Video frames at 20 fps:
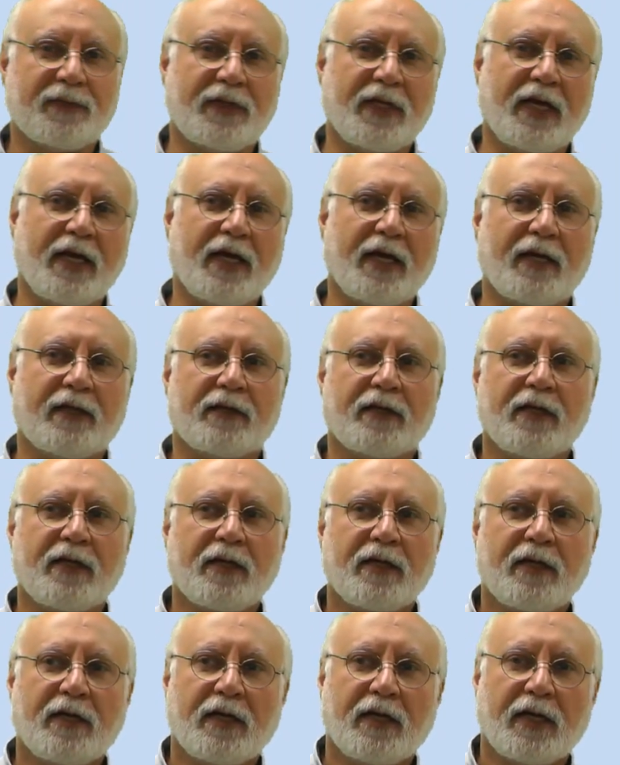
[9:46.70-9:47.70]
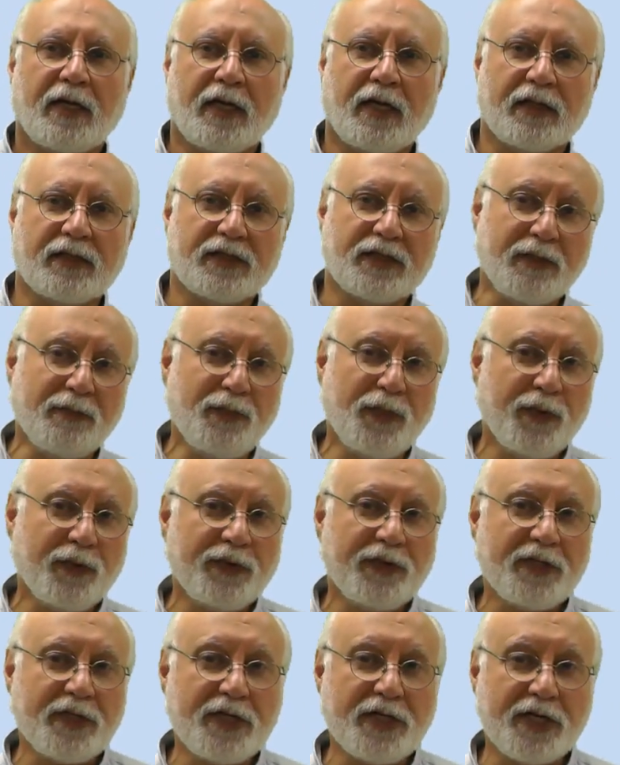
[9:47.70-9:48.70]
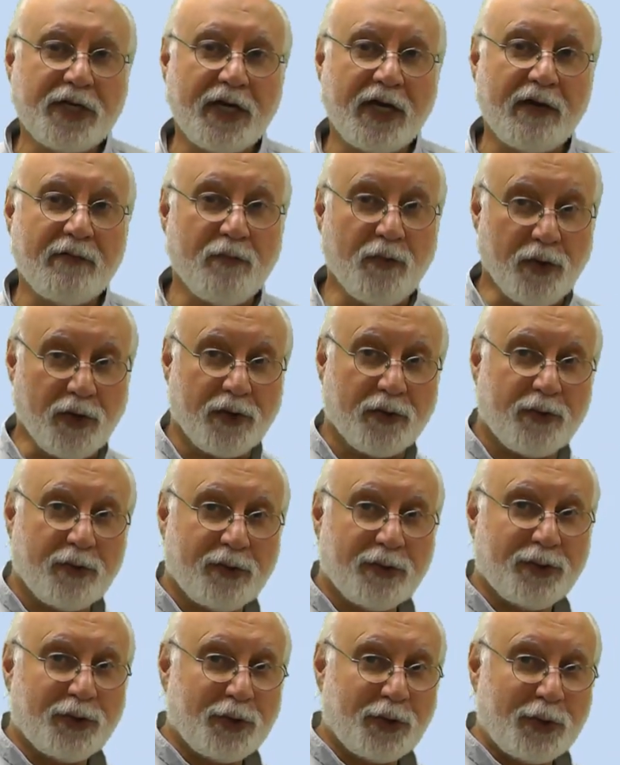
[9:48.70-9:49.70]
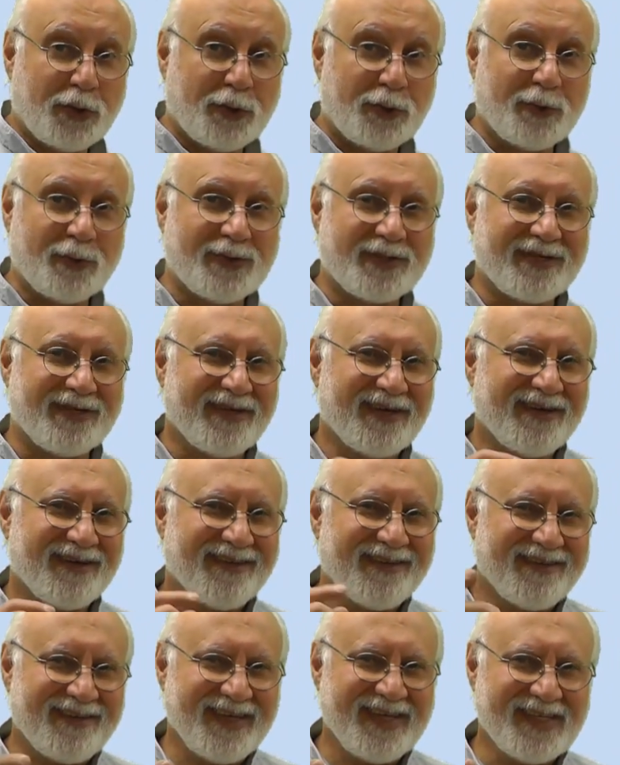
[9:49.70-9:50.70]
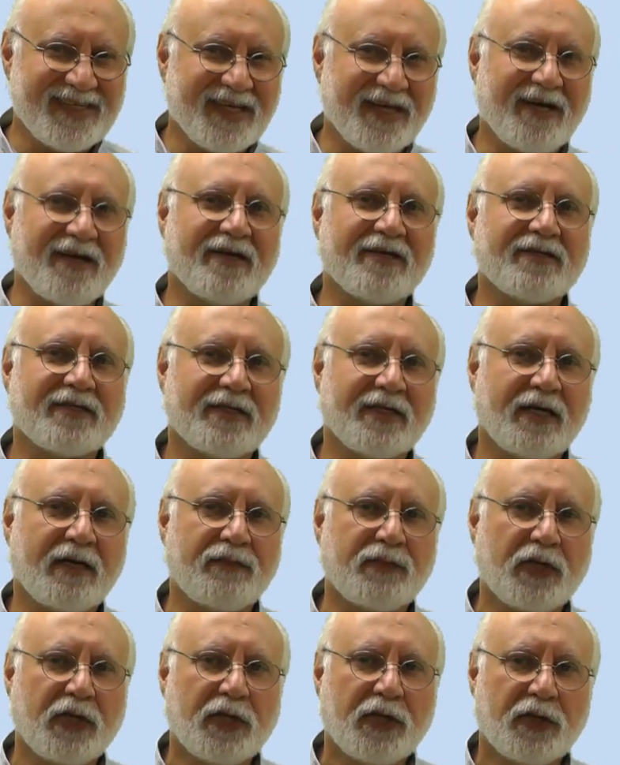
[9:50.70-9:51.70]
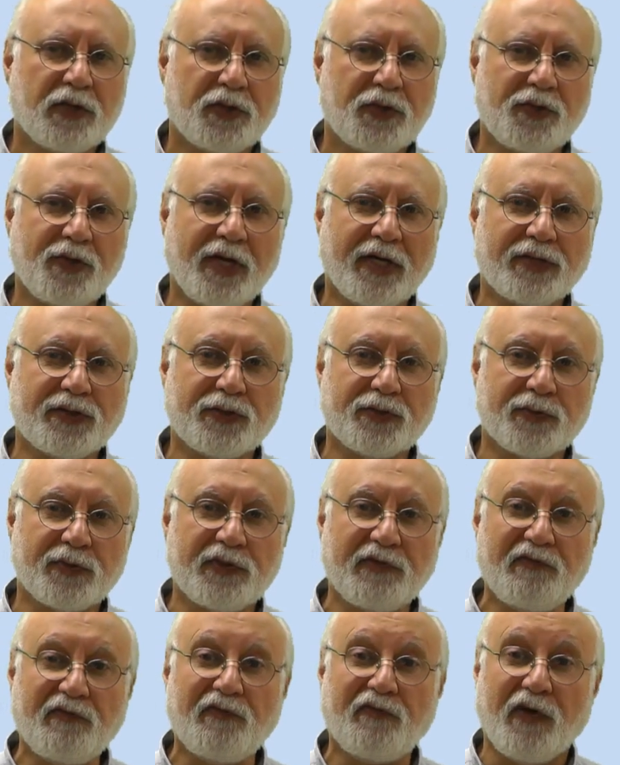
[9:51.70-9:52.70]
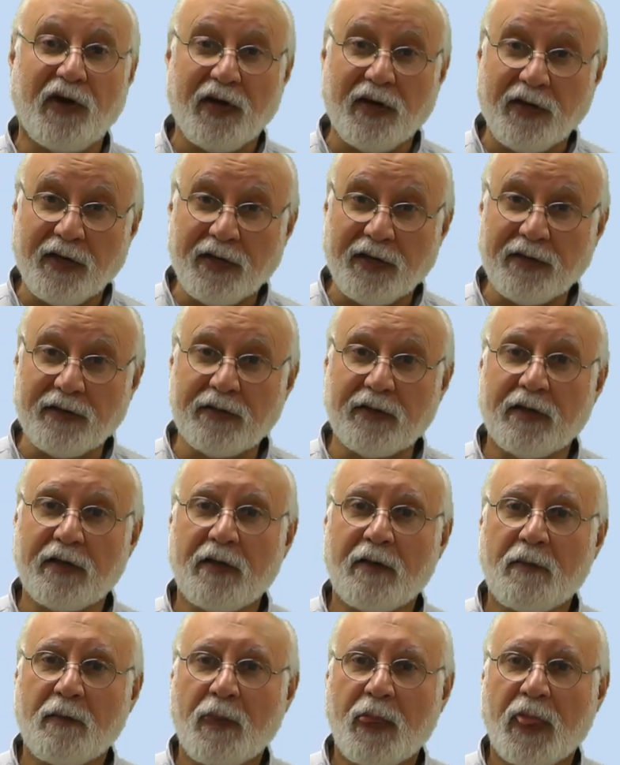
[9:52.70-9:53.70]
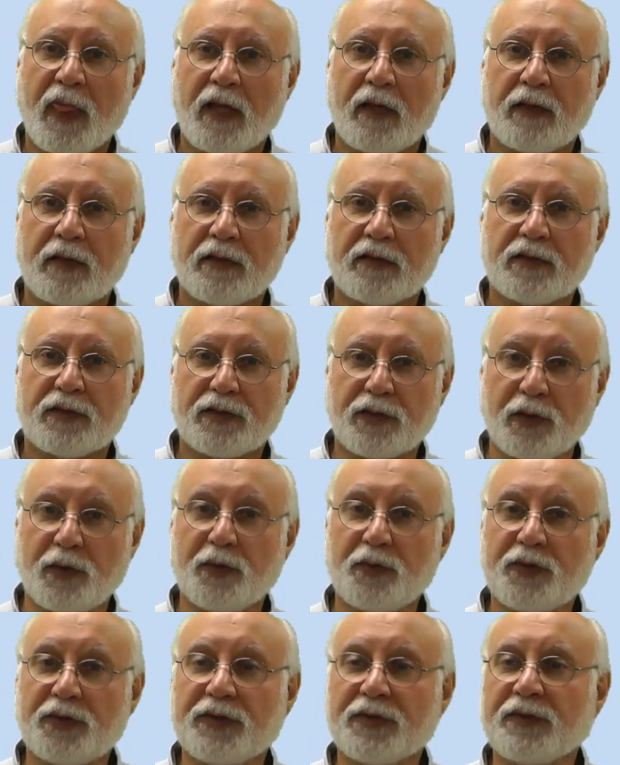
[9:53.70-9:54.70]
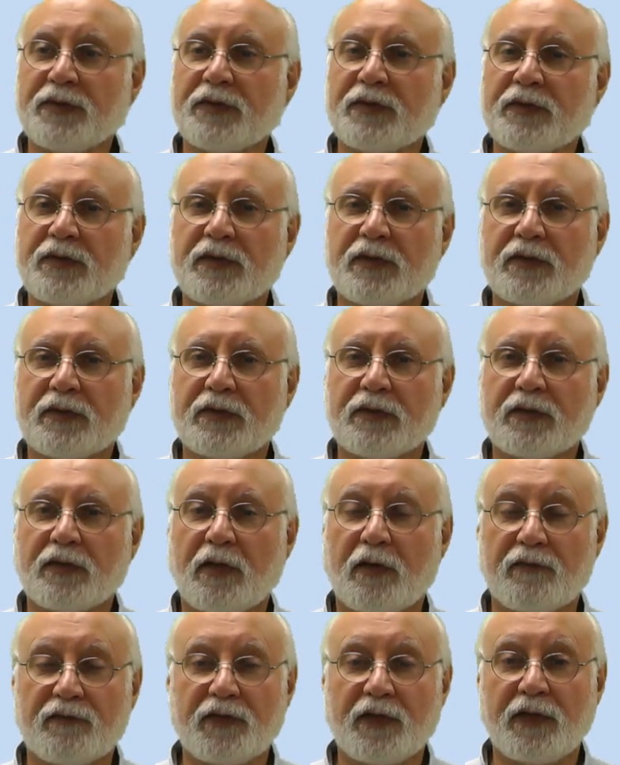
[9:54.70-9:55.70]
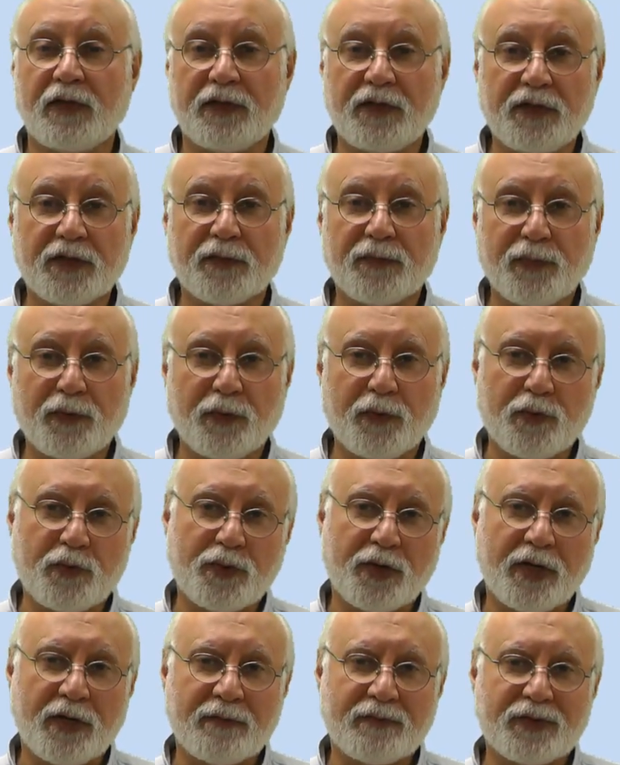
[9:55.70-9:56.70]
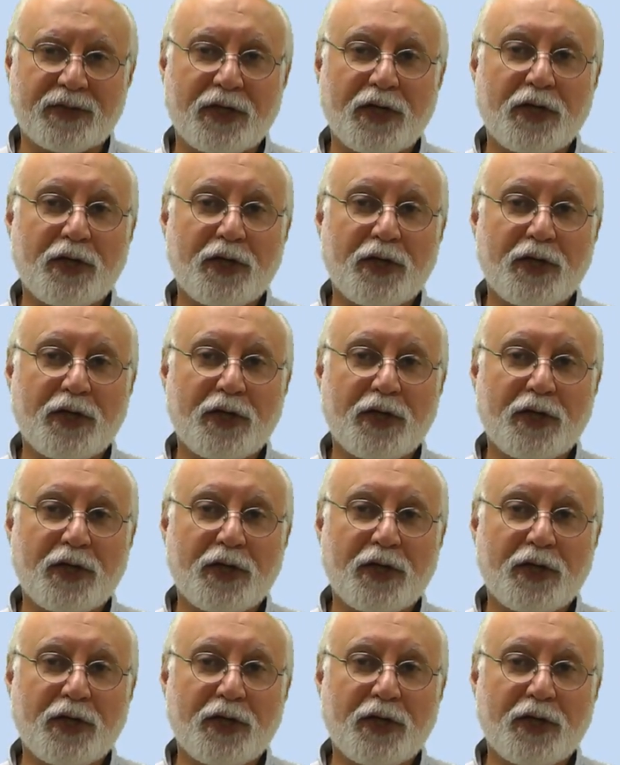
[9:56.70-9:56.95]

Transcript: that at some point in time we are going to use this concept to actually find solutions of the linear programs.